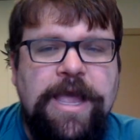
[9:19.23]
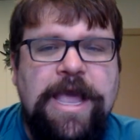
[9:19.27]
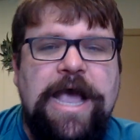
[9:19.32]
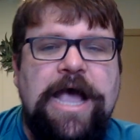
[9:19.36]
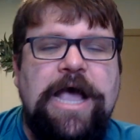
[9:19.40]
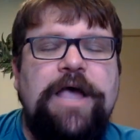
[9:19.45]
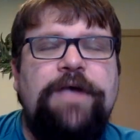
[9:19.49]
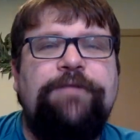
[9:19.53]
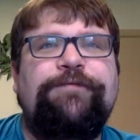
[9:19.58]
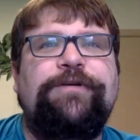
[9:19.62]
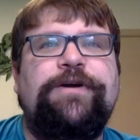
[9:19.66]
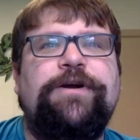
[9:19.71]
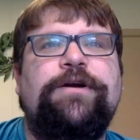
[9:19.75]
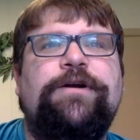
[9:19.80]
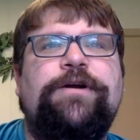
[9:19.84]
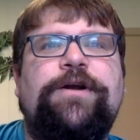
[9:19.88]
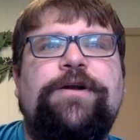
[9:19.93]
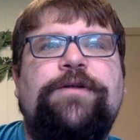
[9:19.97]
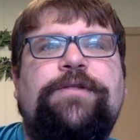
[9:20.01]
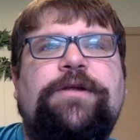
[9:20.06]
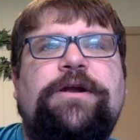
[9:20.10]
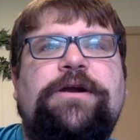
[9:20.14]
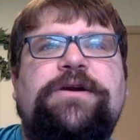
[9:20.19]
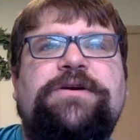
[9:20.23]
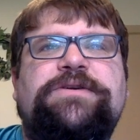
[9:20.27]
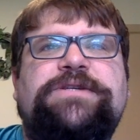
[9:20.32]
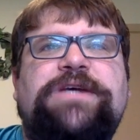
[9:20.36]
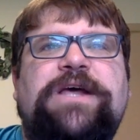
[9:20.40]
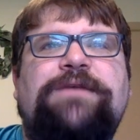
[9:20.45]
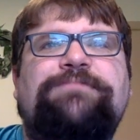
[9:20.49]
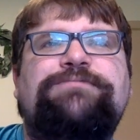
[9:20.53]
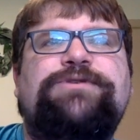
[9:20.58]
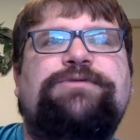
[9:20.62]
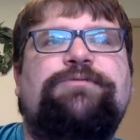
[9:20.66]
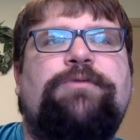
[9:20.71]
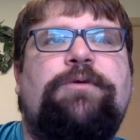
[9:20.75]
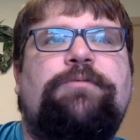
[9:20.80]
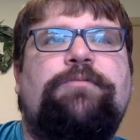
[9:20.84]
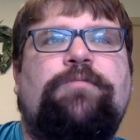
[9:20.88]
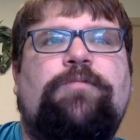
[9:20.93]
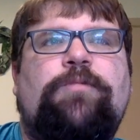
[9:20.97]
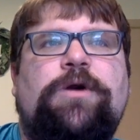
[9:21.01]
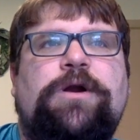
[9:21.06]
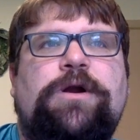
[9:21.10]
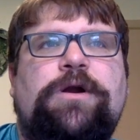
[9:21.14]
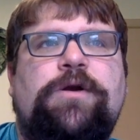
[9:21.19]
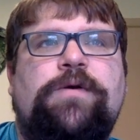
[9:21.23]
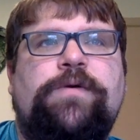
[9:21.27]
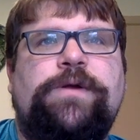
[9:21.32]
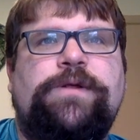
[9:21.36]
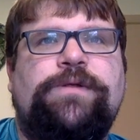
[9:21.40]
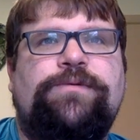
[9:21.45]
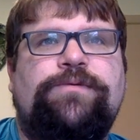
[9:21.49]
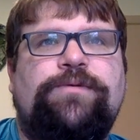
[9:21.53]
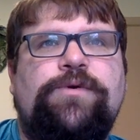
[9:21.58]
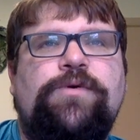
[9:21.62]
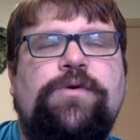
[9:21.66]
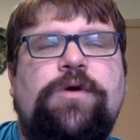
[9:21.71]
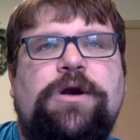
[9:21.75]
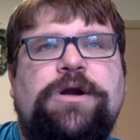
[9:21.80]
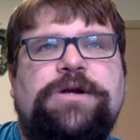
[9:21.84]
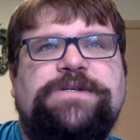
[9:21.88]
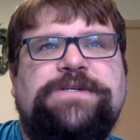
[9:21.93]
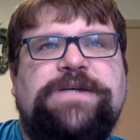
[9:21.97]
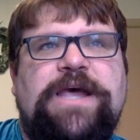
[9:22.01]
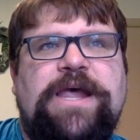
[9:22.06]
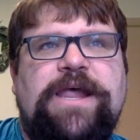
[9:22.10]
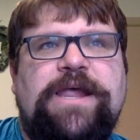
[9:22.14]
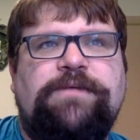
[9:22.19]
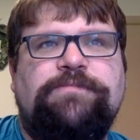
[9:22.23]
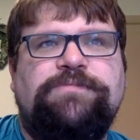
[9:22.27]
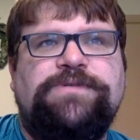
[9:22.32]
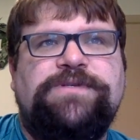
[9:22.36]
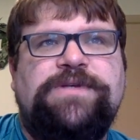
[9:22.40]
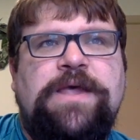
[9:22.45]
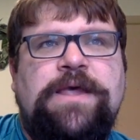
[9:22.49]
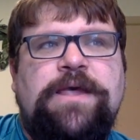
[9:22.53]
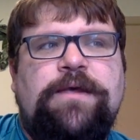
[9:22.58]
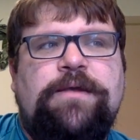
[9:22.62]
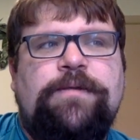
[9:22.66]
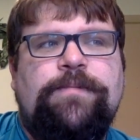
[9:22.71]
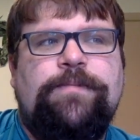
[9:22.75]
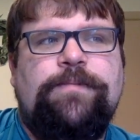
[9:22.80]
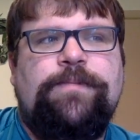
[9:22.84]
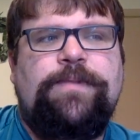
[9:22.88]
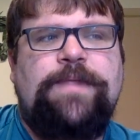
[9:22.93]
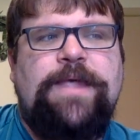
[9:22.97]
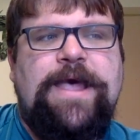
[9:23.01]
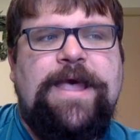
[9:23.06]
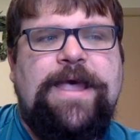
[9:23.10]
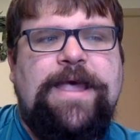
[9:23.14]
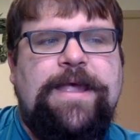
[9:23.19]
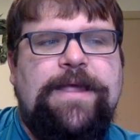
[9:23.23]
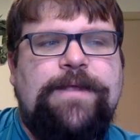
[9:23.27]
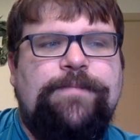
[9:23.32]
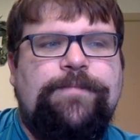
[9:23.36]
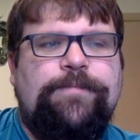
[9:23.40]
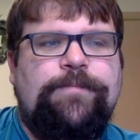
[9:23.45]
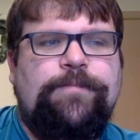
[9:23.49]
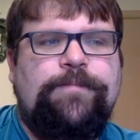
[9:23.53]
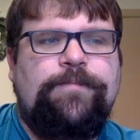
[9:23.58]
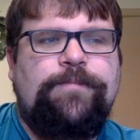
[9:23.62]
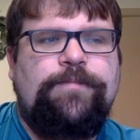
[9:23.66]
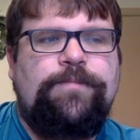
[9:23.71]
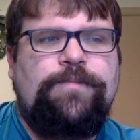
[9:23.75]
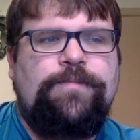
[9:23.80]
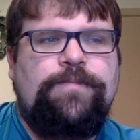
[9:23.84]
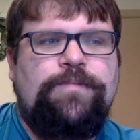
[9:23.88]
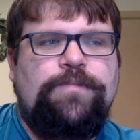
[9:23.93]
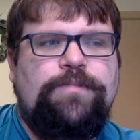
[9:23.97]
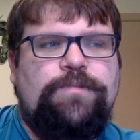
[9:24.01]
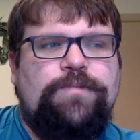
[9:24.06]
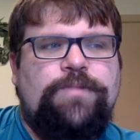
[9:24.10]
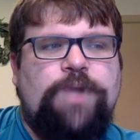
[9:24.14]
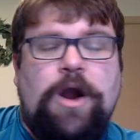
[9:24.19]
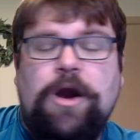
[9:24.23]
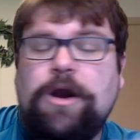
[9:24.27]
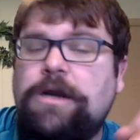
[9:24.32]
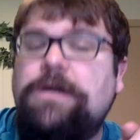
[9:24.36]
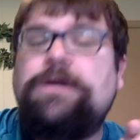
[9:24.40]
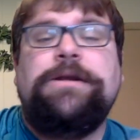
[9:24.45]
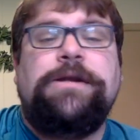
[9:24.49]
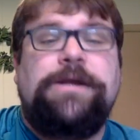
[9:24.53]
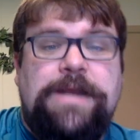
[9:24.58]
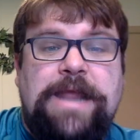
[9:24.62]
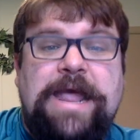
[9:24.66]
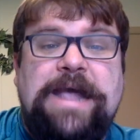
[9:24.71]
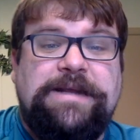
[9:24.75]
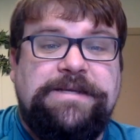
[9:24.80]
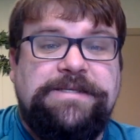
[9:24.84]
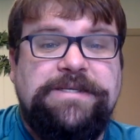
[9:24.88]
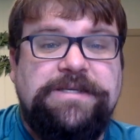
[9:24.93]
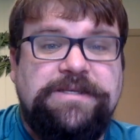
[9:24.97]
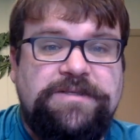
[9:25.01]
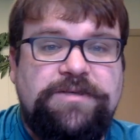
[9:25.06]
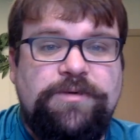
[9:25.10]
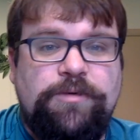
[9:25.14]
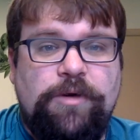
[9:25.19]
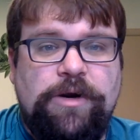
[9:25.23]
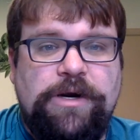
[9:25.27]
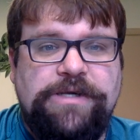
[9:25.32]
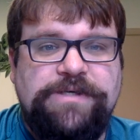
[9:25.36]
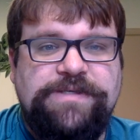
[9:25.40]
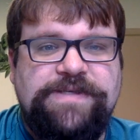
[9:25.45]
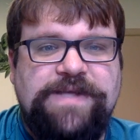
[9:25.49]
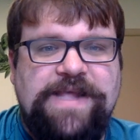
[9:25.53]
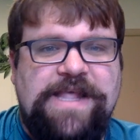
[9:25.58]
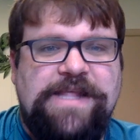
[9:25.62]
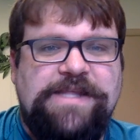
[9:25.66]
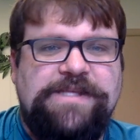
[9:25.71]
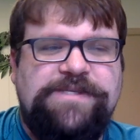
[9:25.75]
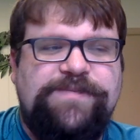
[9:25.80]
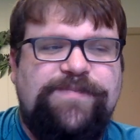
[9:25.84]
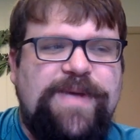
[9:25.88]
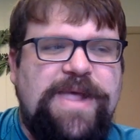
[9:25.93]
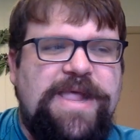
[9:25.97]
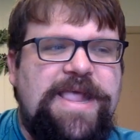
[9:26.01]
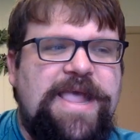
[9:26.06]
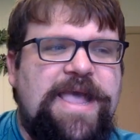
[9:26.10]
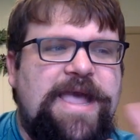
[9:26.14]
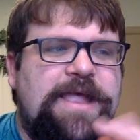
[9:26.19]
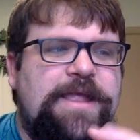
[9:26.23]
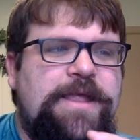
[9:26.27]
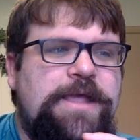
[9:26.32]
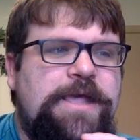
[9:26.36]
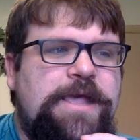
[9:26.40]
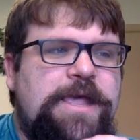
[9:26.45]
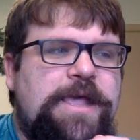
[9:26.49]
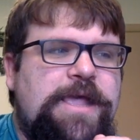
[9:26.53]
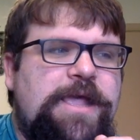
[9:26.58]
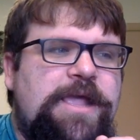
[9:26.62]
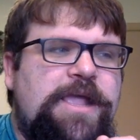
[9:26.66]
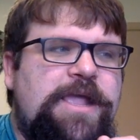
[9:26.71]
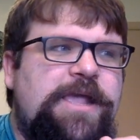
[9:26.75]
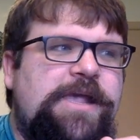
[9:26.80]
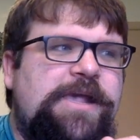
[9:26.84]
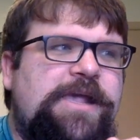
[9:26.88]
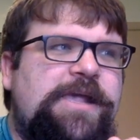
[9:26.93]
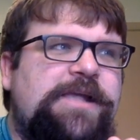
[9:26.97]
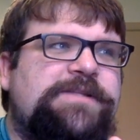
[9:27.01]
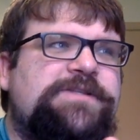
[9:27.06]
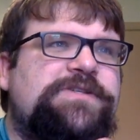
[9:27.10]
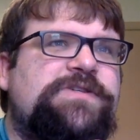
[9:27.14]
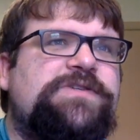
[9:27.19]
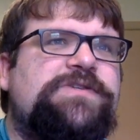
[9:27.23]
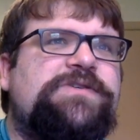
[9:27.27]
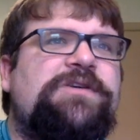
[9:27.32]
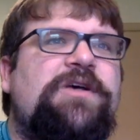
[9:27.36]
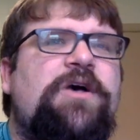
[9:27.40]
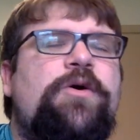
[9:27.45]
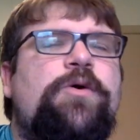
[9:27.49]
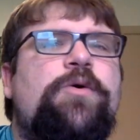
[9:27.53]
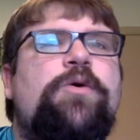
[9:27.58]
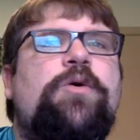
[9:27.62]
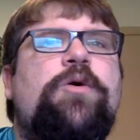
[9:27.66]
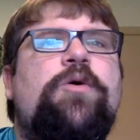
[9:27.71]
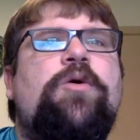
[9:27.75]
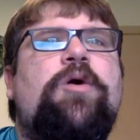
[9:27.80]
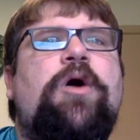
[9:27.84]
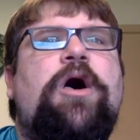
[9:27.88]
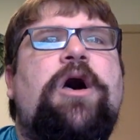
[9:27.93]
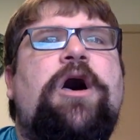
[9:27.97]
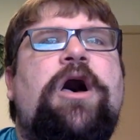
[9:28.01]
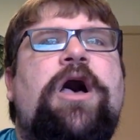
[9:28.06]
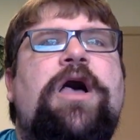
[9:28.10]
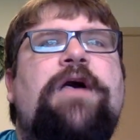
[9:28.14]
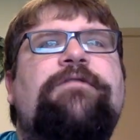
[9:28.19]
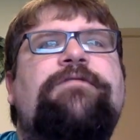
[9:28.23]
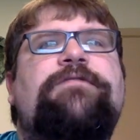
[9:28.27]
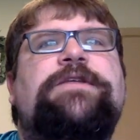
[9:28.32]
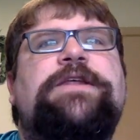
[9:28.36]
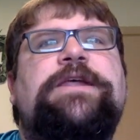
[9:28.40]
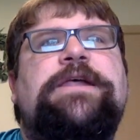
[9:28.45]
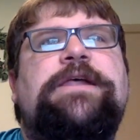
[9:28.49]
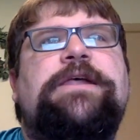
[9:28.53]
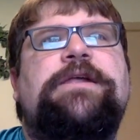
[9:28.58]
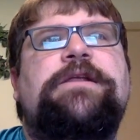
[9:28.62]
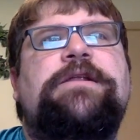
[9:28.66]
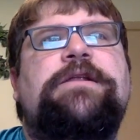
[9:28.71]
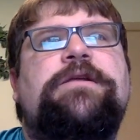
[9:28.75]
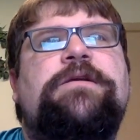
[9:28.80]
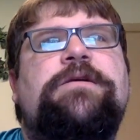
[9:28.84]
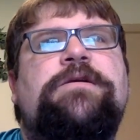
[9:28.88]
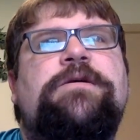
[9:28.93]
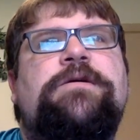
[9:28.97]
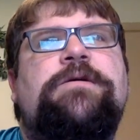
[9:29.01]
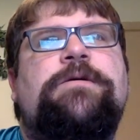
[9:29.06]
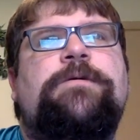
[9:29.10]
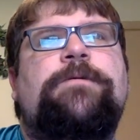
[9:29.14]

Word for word: However, there are times where we're going through hard times that aren't connected to our sins, but yet it, it's so often,